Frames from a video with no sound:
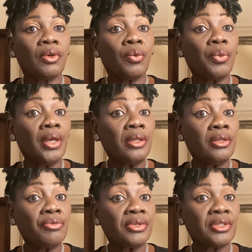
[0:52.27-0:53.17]
when the
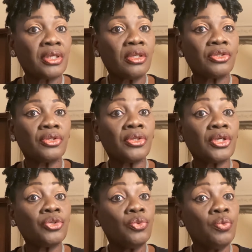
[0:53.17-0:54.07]
results
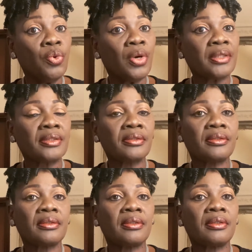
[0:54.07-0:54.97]
that you want
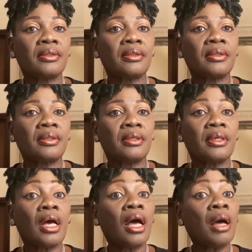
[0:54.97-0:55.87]

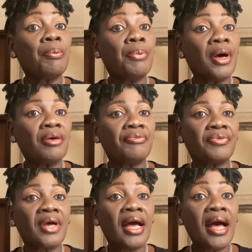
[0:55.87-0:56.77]
are above
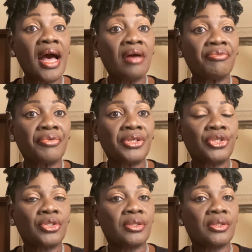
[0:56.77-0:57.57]
average?